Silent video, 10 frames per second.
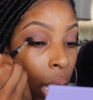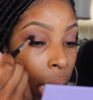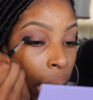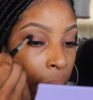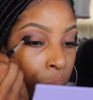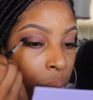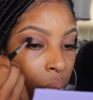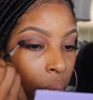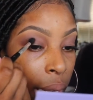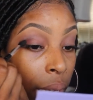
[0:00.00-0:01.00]
I
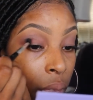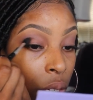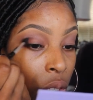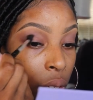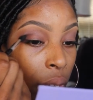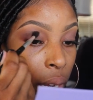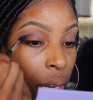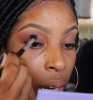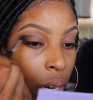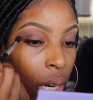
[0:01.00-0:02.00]
really like this
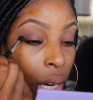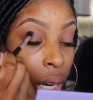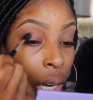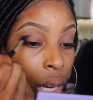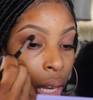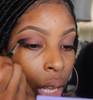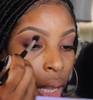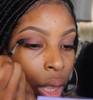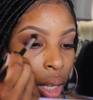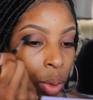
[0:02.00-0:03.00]
shade.
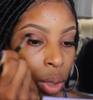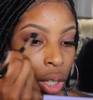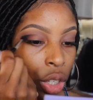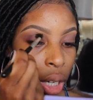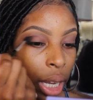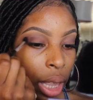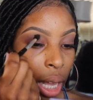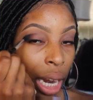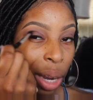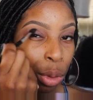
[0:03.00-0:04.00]
This was a shade
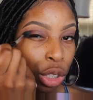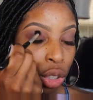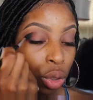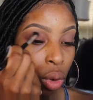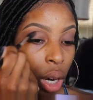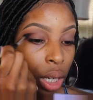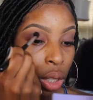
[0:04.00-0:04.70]
that I was drawn